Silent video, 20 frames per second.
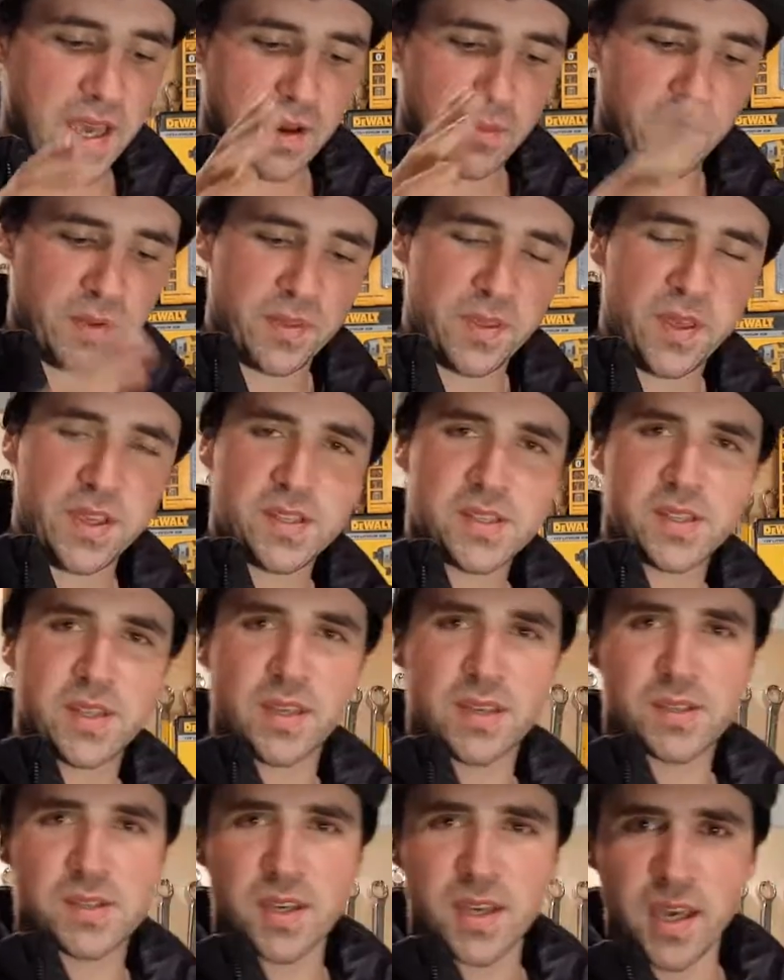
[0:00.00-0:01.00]
with these
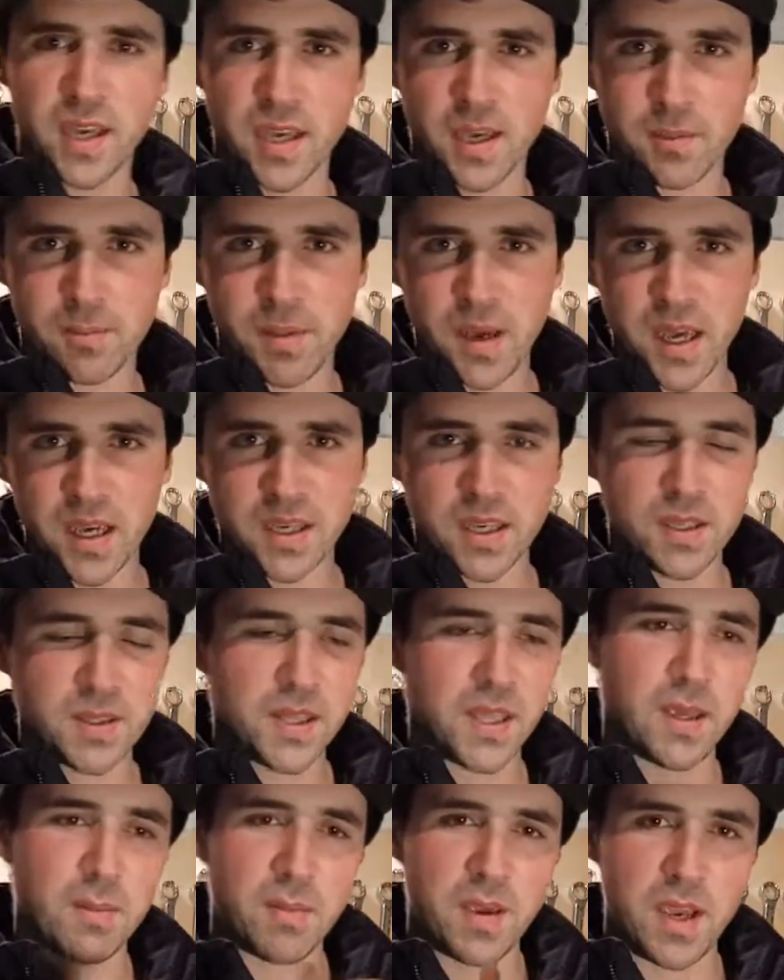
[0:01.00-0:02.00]
things kicking back and
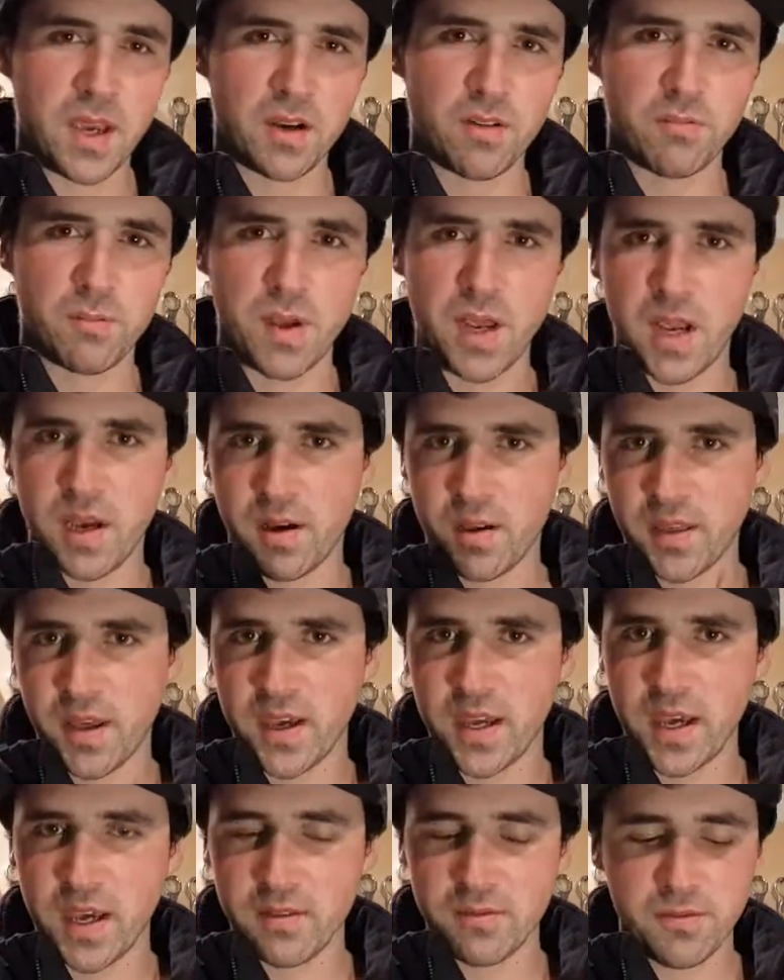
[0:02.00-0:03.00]
the amount of power they
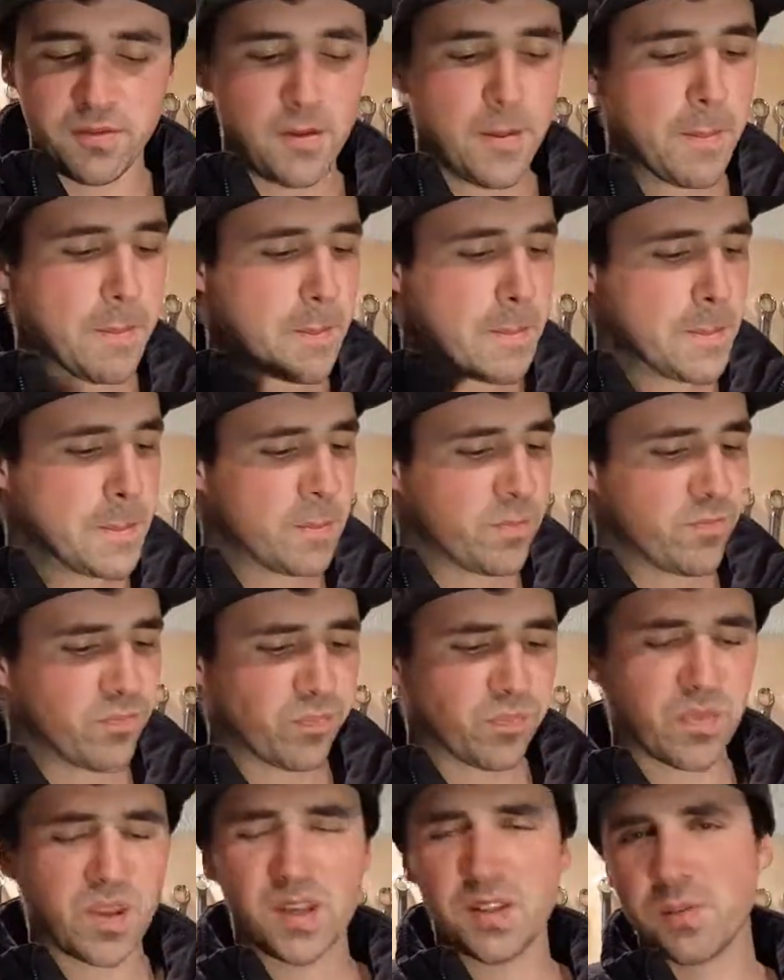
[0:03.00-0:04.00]
have,
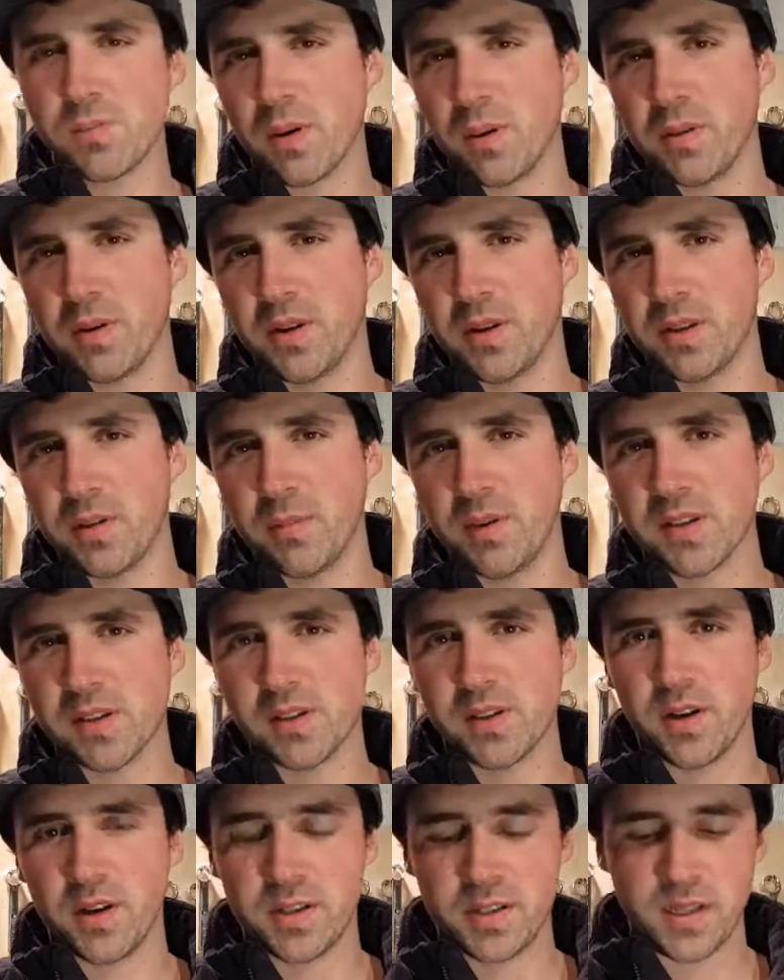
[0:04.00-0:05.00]
it's probably not the best
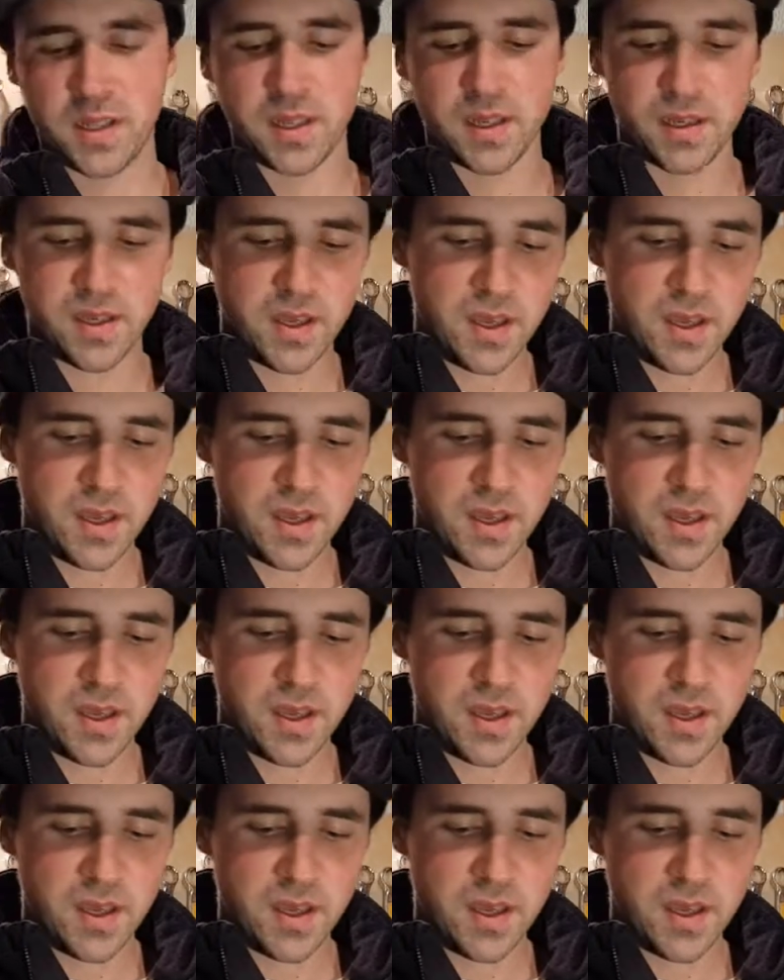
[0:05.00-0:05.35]
idea.